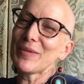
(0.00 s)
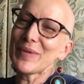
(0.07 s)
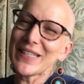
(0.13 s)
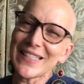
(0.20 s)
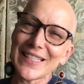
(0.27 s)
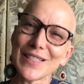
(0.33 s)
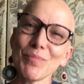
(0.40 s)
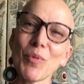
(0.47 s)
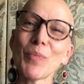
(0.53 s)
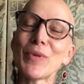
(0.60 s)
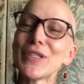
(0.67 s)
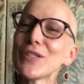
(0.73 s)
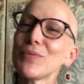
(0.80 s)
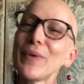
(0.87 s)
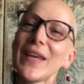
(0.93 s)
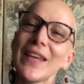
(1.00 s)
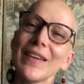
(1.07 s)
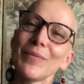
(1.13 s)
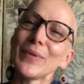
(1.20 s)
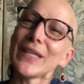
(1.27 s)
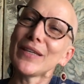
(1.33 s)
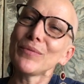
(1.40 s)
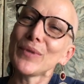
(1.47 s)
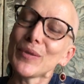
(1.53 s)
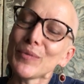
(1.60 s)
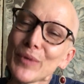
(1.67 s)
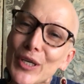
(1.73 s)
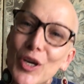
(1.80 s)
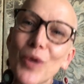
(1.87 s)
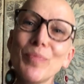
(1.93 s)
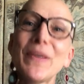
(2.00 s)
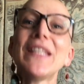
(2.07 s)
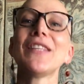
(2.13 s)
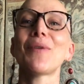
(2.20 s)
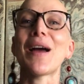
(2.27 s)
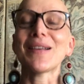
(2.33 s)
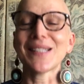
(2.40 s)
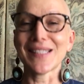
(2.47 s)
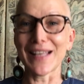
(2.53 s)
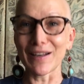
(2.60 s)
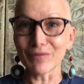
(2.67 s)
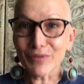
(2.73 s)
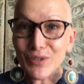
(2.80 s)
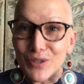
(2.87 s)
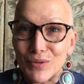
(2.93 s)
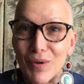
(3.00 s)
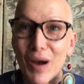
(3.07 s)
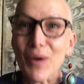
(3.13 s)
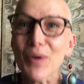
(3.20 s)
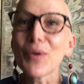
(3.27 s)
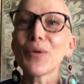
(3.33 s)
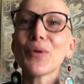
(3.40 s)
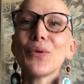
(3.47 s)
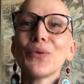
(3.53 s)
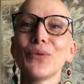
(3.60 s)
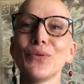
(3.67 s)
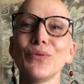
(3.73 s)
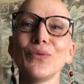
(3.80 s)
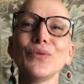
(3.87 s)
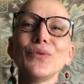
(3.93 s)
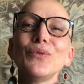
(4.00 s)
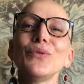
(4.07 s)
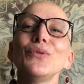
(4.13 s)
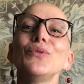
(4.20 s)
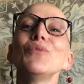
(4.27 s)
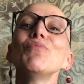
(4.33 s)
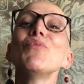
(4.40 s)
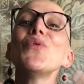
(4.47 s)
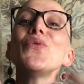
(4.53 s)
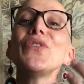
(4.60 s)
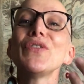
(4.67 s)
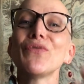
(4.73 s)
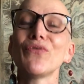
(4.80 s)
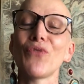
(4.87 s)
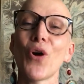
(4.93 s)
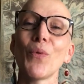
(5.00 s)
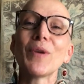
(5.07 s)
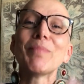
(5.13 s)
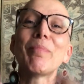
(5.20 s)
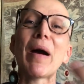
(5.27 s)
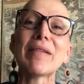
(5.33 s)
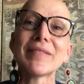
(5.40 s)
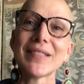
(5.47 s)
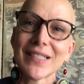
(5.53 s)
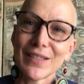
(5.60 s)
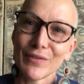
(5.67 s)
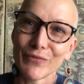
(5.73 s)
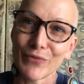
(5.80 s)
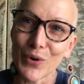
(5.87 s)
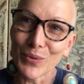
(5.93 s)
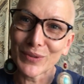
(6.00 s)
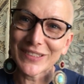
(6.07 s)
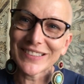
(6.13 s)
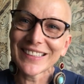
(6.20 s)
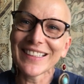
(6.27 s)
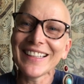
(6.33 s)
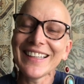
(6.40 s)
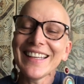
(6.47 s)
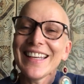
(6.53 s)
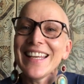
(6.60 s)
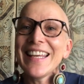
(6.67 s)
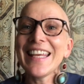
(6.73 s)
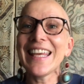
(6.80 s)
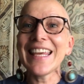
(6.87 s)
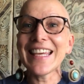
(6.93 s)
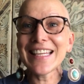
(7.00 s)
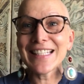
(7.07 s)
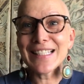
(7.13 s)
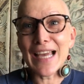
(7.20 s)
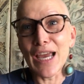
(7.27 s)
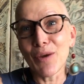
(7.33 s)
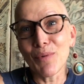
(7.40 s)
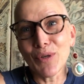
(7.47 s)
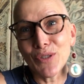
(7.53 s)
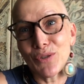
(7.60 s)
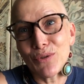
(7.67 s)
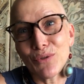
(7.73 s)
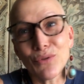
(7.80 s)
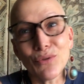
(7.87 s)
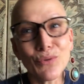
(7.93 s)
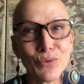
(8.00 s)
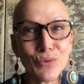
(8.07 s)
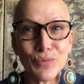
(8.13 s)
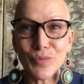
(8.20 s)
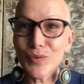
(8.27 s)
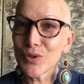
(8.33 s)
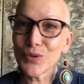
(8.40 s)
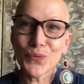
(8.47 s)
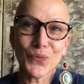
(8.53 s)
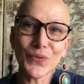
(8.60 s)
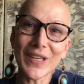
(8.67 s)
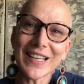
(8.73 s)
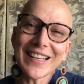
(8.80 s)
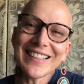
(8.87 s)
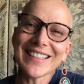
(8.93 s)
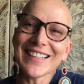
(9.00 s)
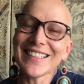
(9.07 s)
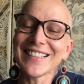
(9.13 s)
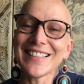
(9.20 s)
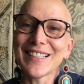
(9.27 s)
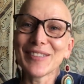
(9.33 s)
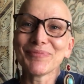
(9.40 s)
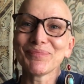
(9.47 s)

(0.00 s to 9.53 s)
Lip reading: in these moments we commit to ourselves, to our growth, to moving forward, bouncing forward. And I want you to feel it, and